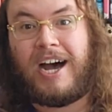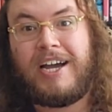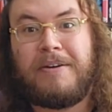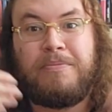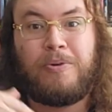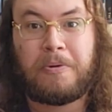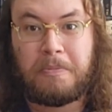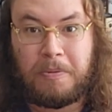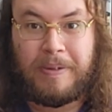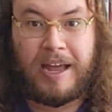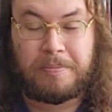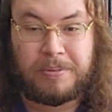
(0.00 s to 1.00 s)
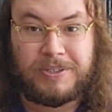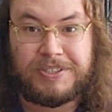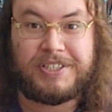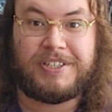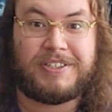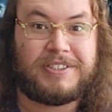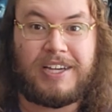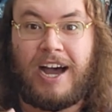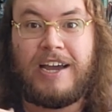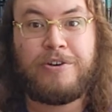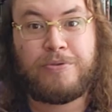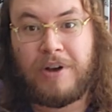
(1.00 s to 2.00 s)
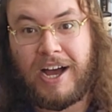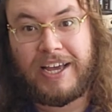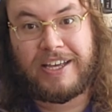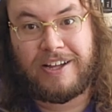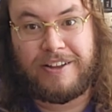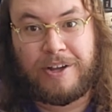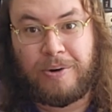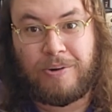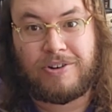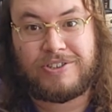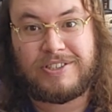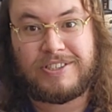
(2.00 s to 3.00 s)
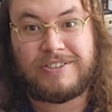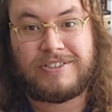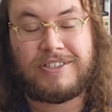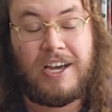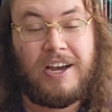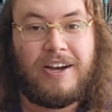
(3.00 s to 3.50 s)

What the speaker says: I am Normal Matt Presents. I do not yell at horses.